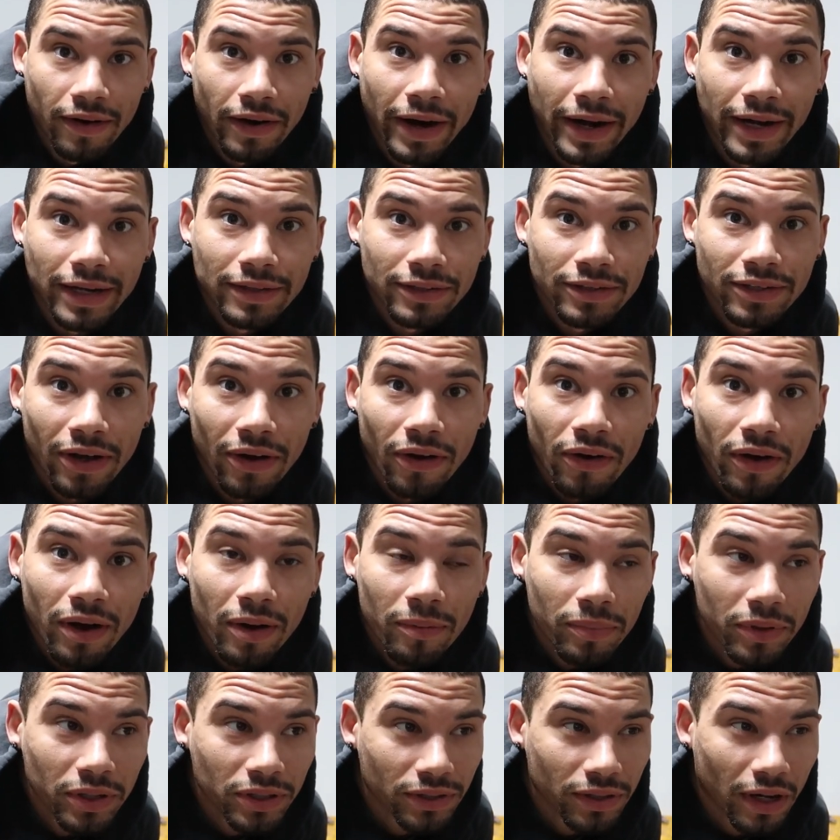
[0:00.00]
all right, so
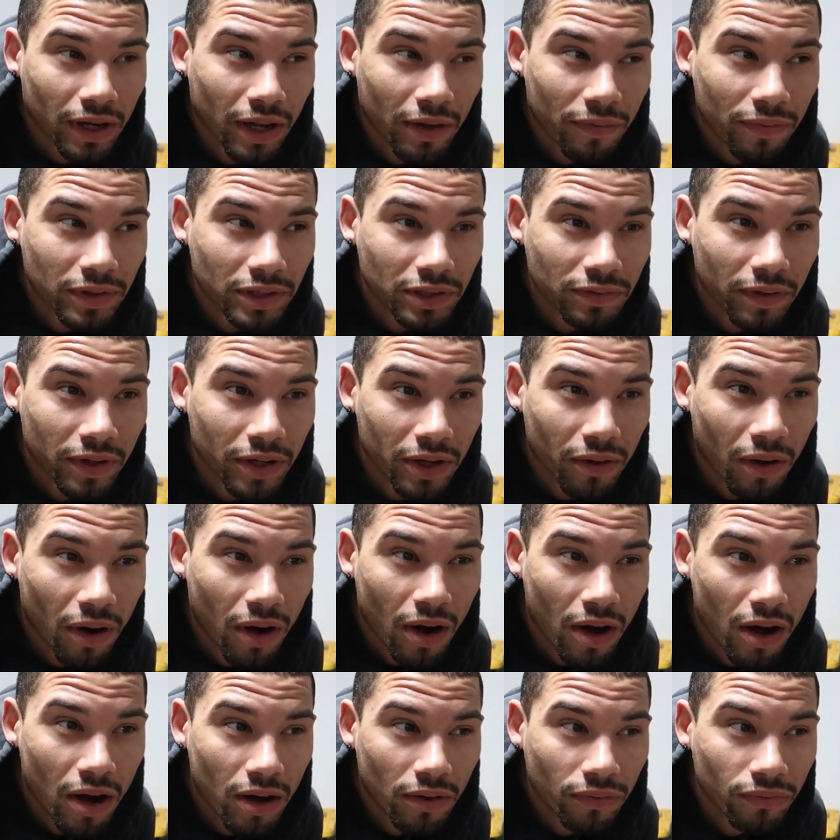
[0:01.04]
I'm pretty sure I left this video
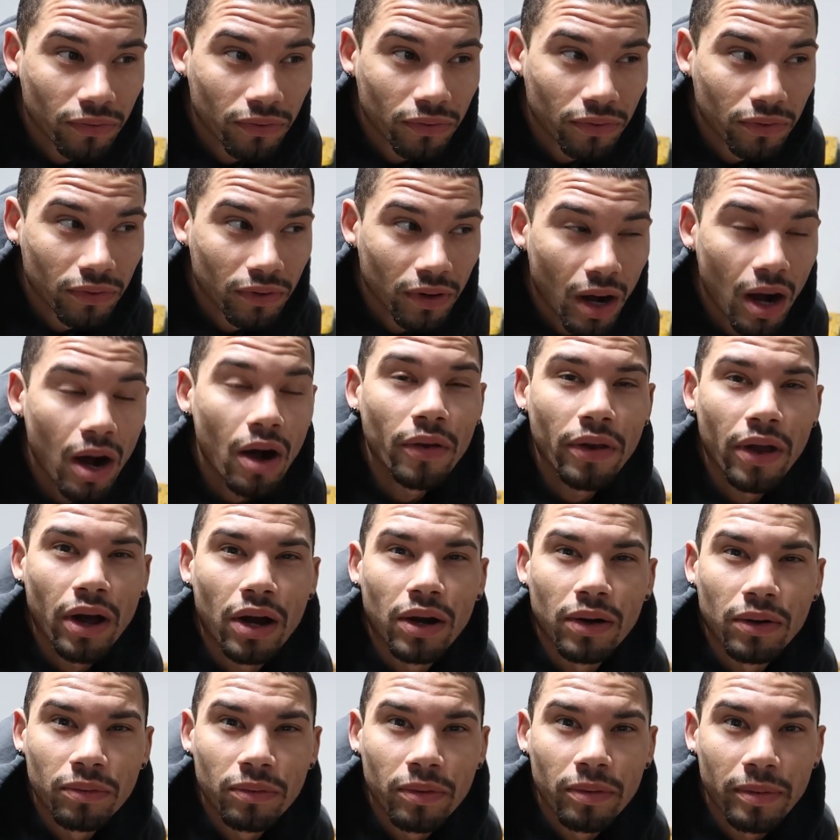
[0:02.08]
off. Oh
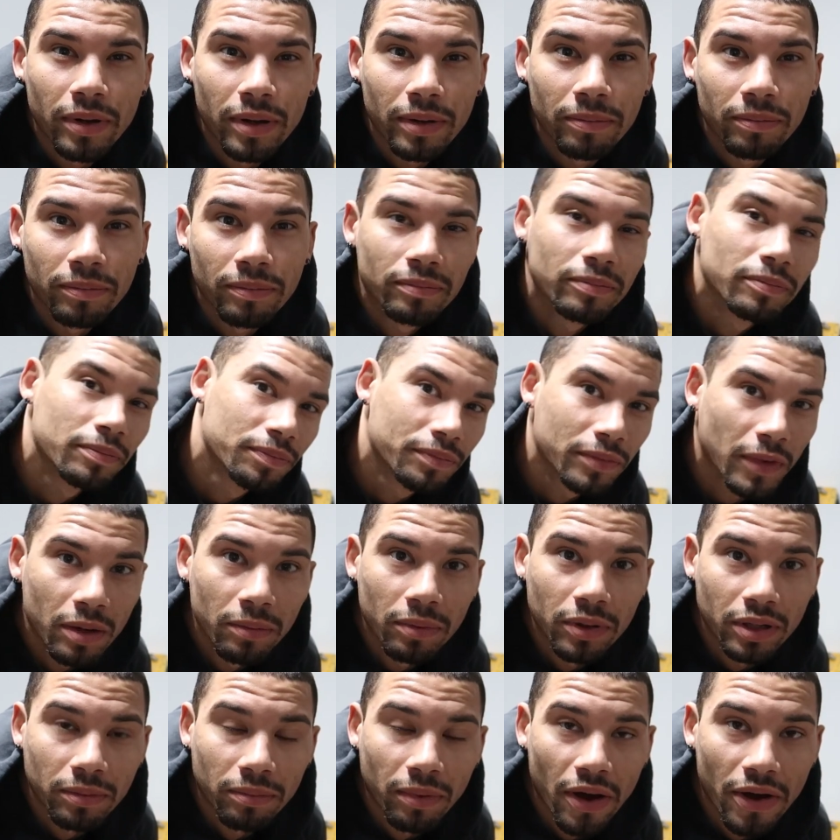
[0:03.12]
no, when we
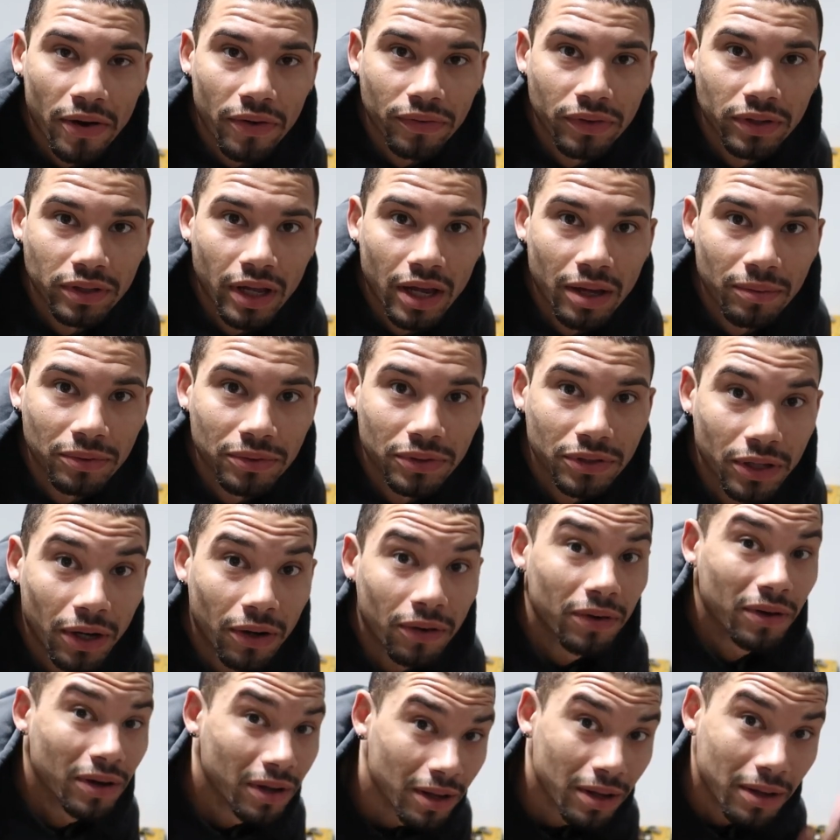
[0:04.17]
put the block on the table.
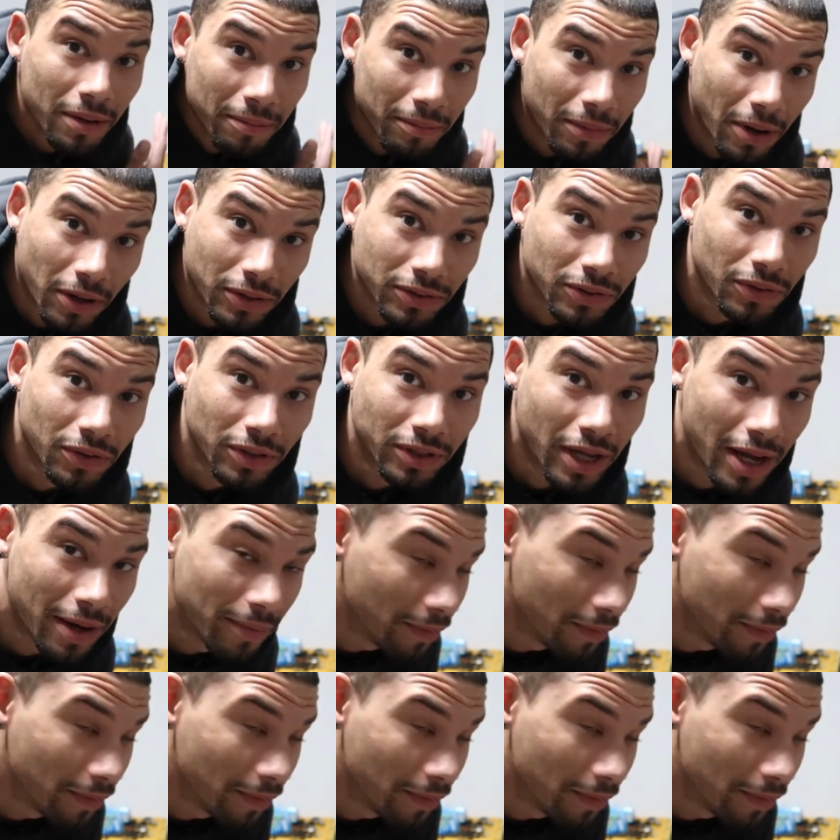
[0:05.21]
So, block's on the